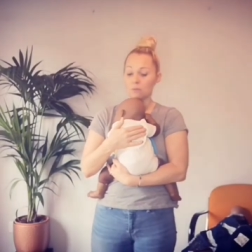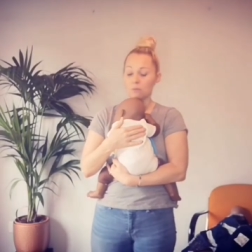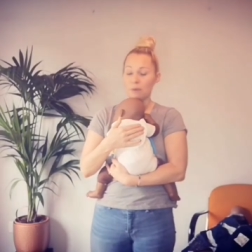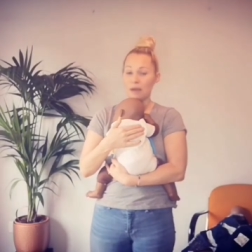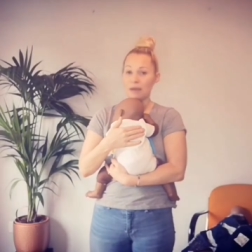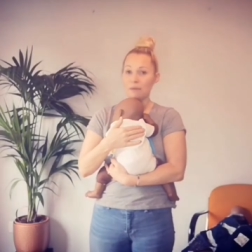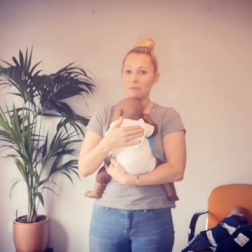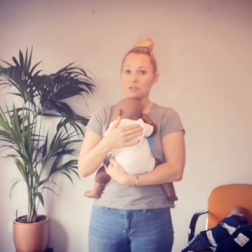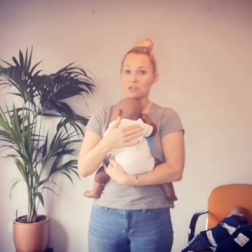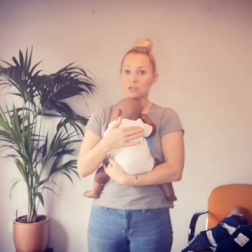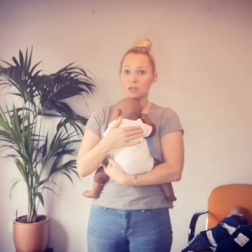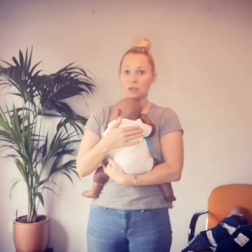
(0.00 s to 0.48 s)

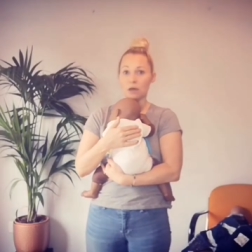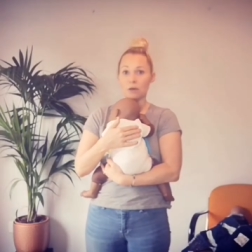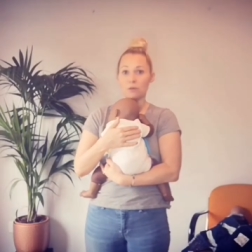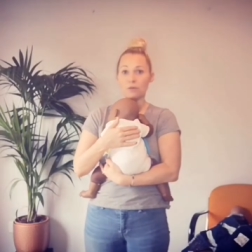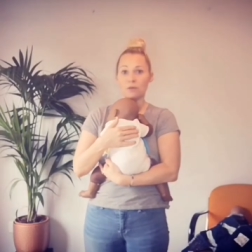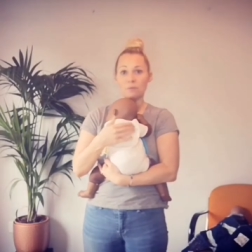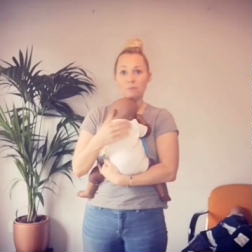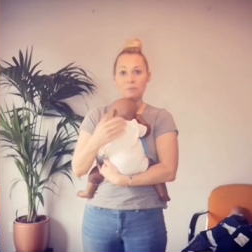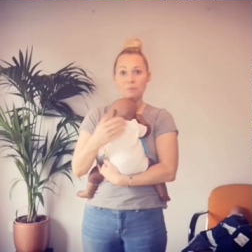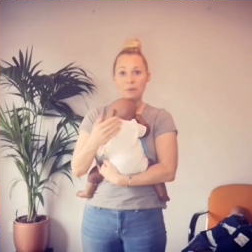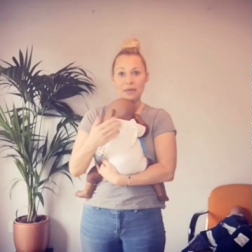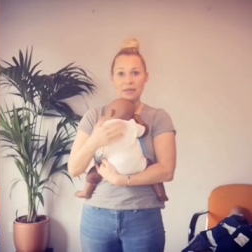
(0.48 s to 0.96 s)
baby's
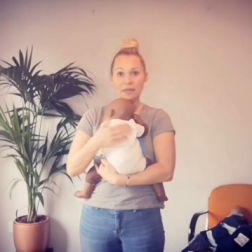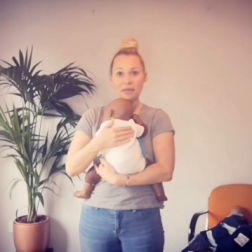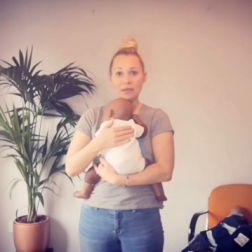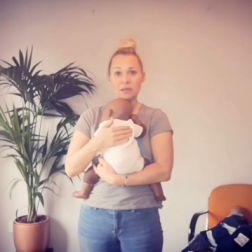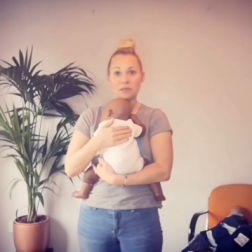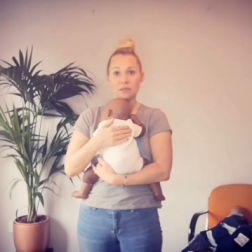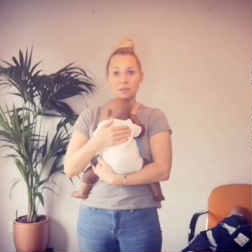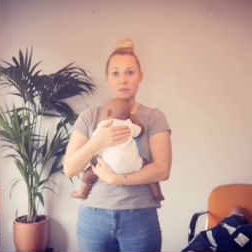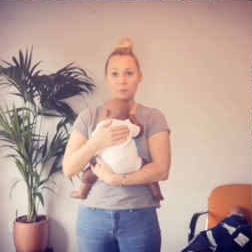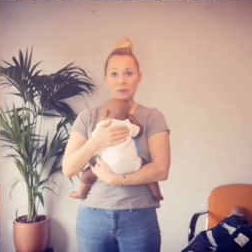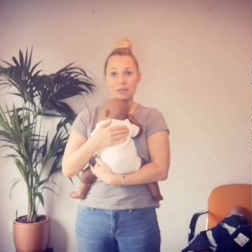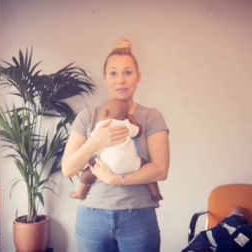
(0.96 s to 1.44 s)
clothing may
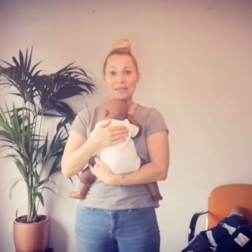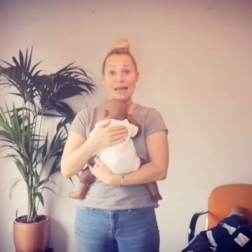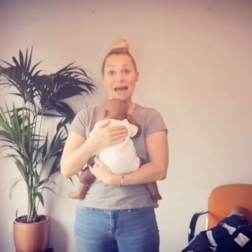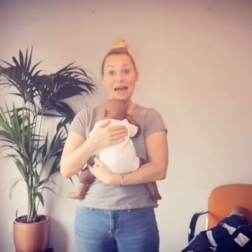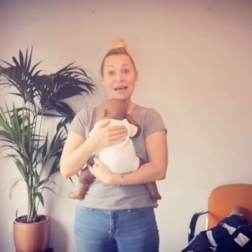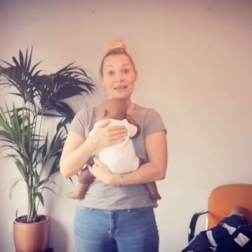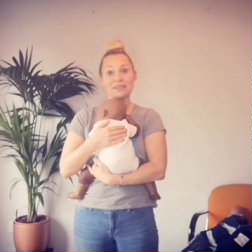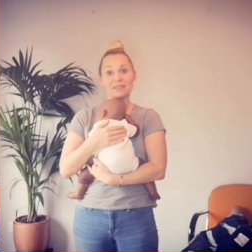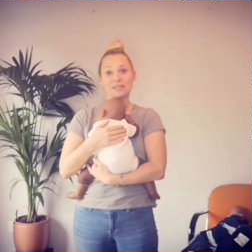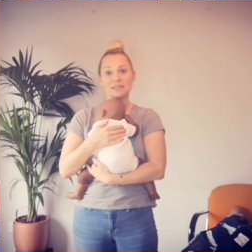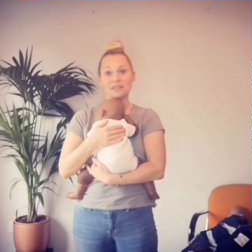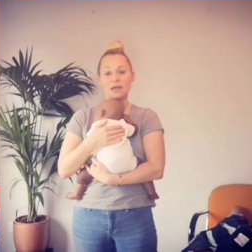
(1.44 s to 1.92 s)
need to be
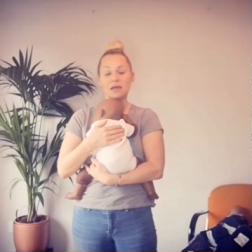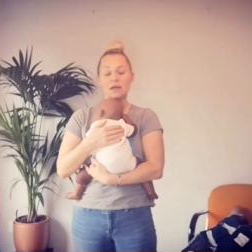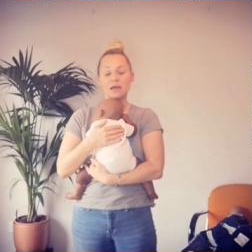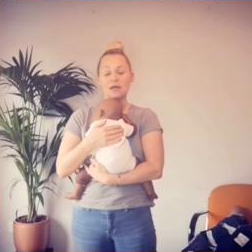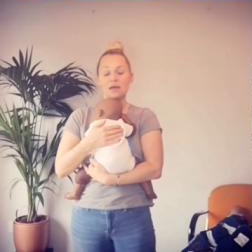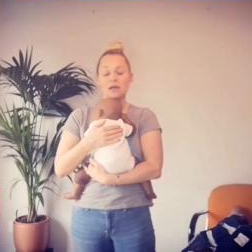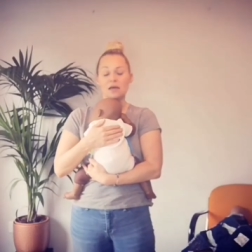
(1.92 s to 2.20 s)
less.